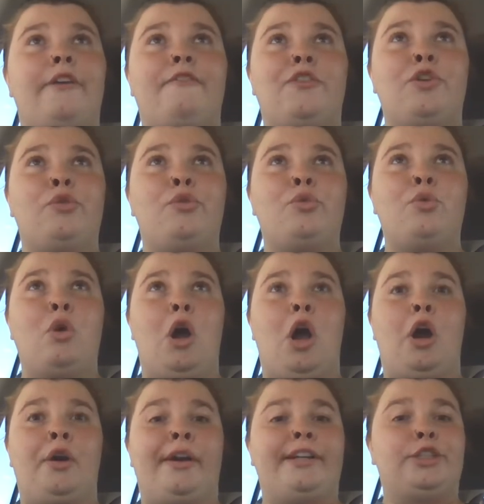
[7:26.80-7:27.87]
If you
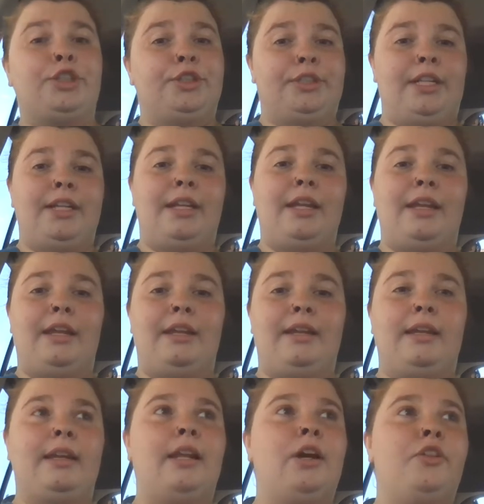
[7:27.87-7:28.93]
are interested
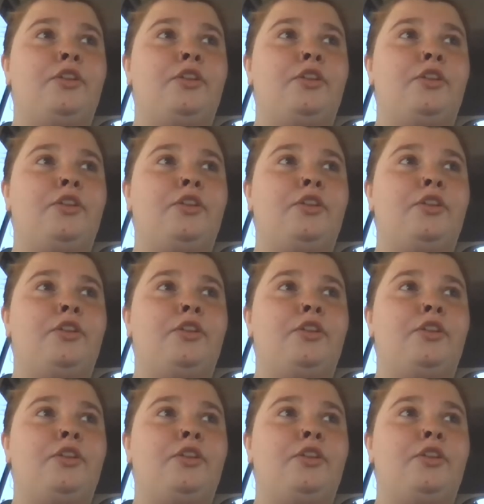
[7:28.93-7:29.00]
in any